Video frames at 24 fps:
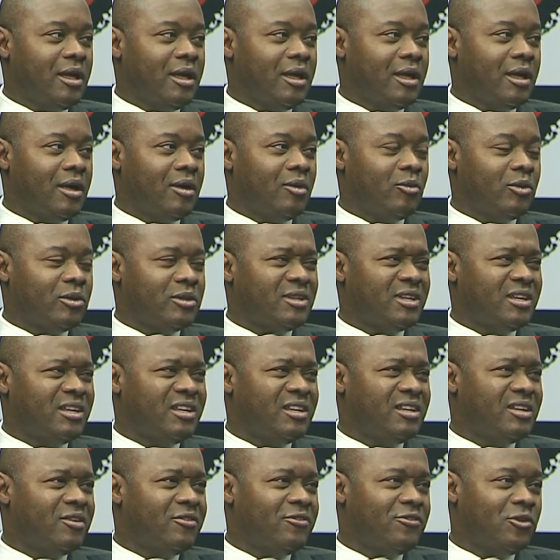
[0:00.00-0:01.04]
Uh,
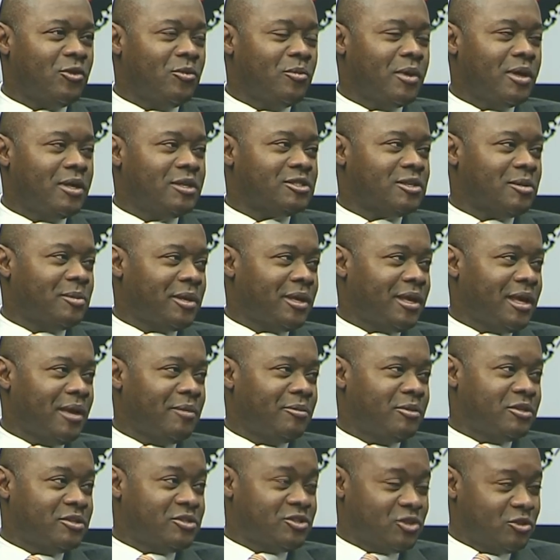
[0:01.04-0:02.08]
within a few months, I
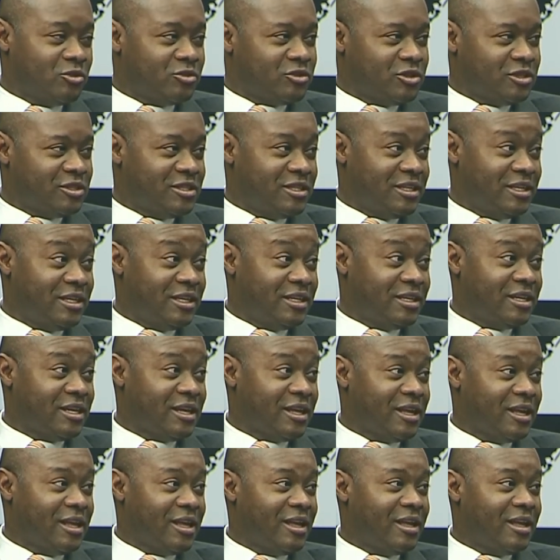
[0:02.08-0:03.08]
became the associate dean